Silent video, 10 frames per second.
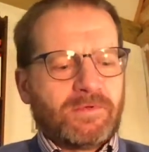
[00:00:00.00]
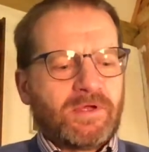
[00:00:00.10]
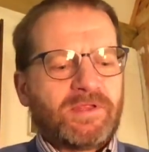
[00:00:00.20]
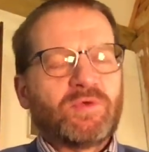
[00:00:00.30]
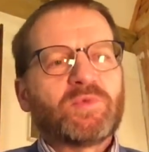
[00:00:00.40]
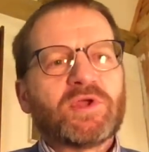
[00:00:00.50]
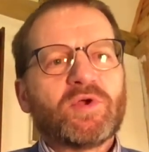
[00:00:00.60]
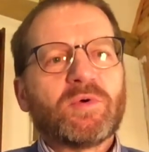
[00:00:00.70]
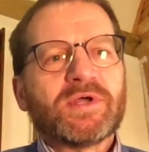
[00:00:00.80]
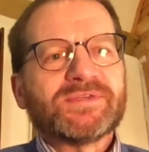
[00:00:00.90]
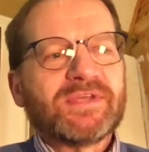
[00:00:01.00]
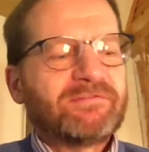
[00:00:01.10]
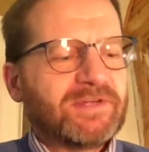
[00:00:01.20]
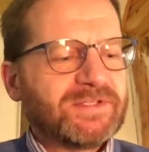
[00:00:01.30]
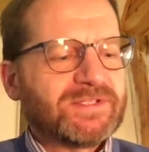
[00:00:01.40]
I think we can quite
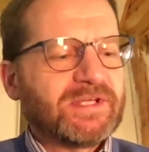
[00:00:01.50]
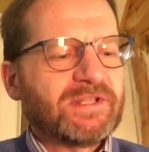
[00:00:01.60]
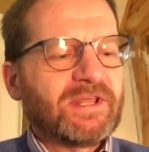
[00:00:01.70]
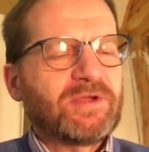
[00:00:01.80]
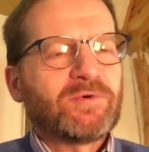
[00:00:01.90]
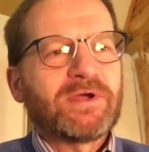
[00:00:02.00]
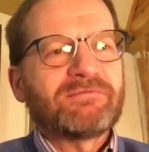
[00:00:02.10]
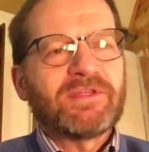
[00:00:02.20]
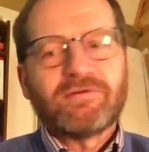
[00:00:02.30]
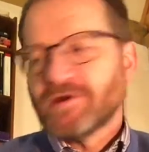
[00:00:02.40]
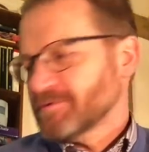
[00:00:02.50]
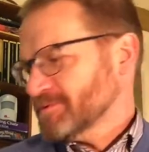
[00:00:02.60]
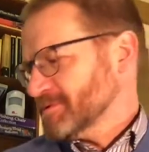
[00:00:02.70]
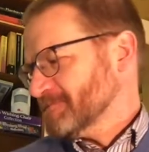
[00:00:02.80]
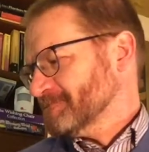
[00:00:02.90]
safely say they all have their
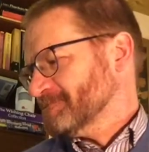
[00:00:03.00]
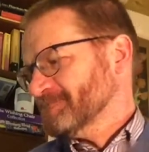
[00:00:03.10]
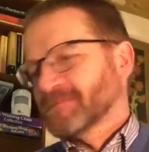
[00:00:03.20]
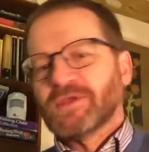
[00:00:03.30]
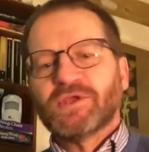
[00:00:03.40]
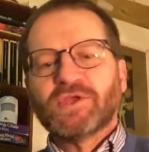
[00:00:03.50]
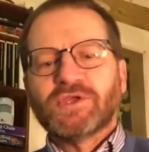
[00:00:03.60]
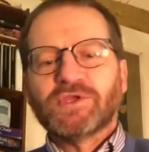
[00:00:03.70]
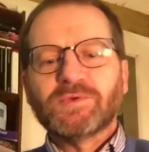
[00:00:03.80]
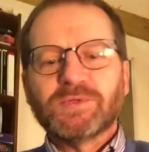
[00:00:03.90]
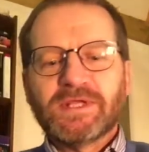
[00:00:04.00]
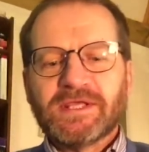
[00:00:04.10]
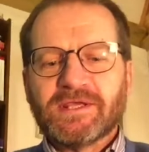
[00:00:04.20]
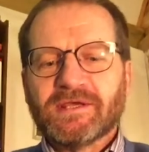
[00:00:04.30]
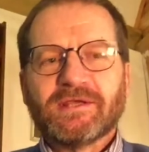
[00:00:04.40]
own
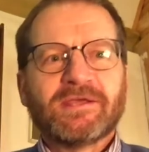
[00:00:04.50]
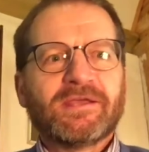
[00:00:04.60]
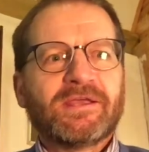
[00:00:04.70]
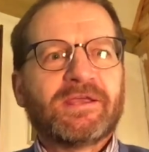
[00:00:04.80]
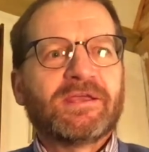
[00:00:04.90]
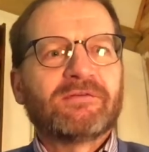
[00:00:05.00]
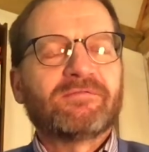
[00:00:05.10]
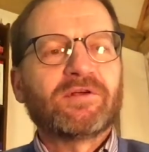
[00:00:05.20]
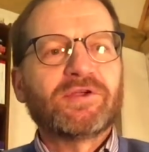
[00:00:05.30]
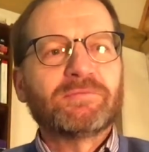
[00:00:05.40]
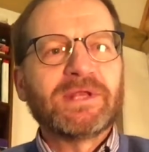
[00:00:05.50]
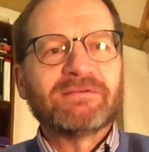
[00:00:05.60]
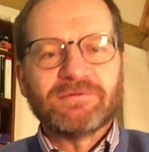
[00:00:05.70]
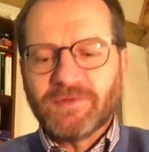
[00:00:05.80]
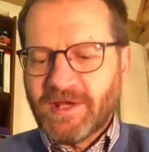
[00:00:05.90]
unique volume
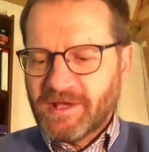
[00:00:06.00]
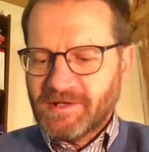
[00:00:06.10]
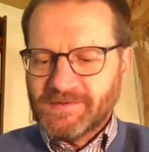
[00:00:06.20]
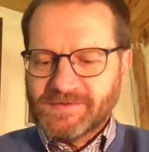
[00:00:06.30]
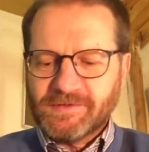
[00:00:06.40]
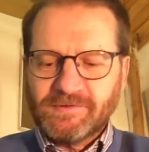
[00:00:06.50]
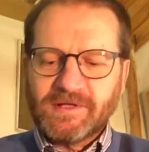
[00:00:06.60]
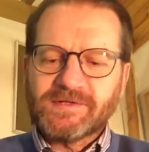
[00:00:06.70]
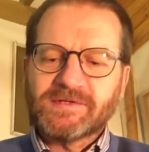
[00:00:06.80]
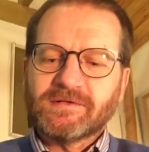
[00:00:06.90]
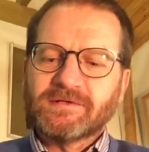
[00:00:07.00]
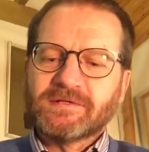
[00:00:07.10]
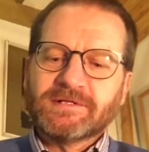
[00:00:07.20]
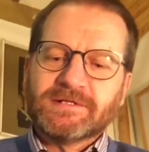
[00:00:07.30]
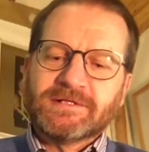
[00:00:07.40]
level there, so that's a
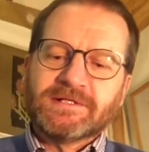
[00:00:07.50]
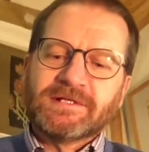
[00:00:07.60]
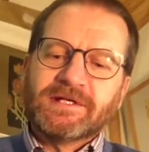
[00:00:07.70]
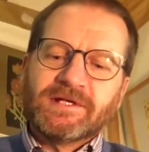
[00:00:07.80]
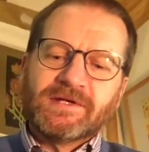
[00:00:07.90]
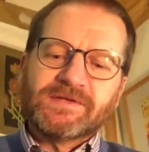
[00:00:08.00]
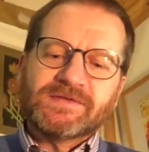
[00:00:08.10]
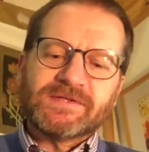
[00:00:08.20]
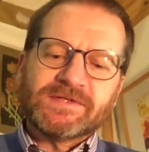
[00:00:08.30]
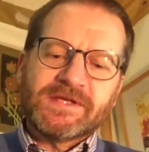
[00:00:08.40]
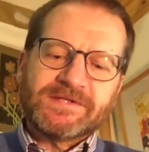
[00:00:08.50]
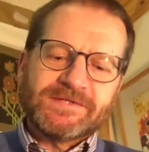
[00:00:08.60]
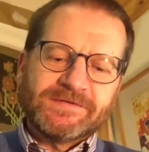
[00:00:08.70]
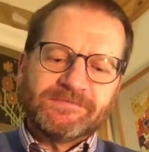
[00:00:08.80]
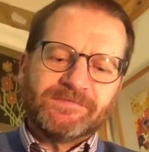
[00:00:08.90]

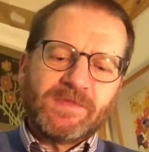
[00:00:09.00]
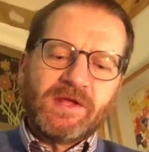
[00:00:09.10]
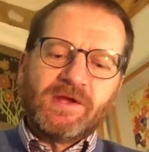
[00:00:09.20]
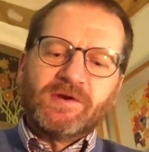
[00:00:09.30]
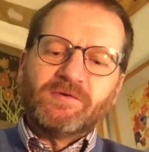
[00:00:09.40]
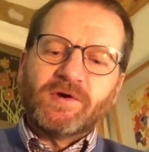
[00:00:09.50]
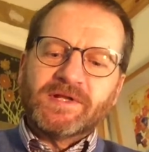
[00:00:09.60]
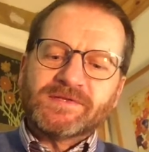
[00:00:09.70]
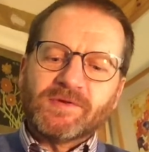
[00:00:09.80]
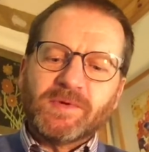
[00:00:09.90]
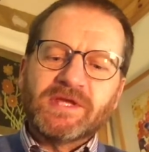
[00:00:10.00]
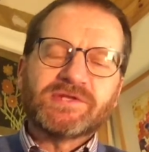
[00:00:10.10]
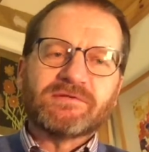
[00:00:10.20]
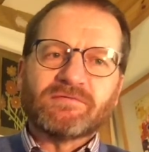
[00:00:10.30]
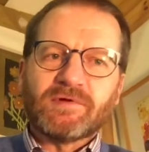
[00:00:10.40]
success. Right, so
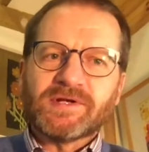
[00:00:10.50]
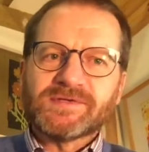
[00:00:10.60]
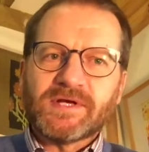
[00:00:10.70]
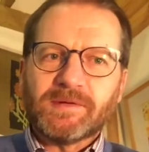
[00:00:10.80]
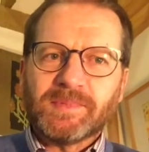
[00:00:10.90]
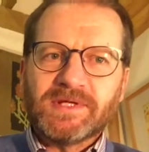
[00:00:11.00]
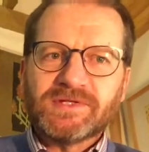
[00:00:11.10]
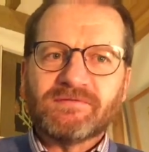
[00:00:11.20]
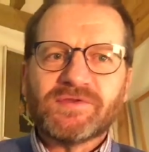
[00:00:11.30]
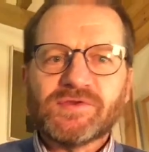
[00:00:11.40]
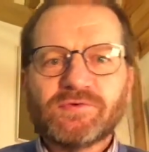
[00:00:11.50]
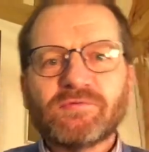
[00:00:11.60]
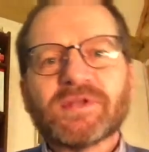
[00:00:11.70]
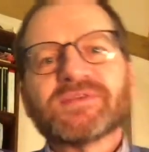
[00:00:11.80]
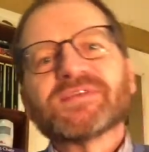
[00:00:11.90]
each of the 2
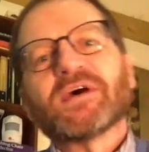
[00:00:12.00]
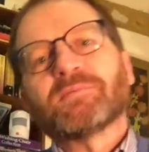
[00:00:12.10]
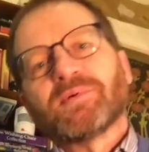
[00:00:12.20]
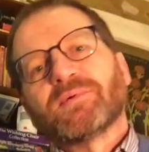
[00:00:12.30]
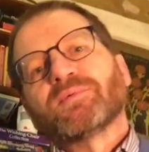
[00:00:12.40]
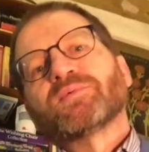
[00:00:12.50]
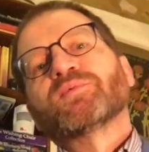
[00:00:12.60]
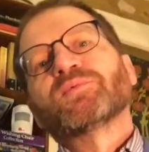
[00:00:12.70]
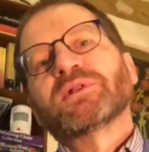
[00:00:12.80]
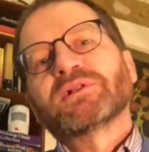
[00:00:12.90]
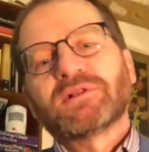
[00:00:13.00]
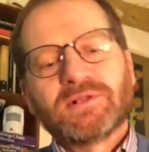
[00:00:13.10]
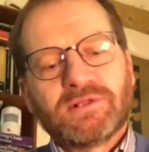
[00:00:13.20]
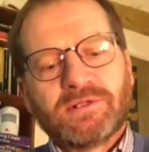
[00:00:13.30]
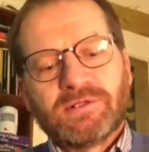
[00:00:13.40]
runners-up will
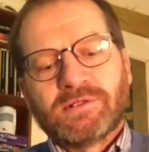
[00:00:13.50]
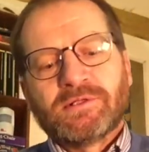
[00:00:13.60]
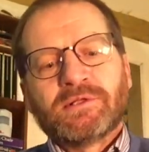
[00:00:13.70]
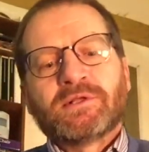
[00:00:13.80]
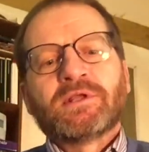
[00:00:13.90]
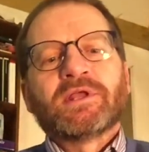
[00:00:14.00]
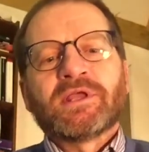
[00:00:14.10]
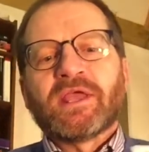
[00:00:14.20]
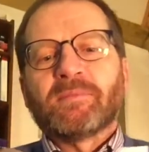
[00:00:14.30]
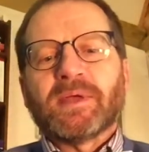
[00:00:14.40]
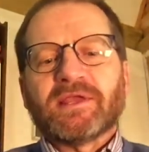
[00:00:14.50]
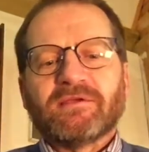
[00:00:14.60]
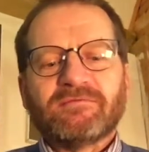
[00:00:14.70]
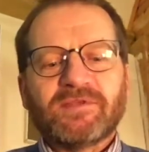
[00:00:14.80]
get a packet of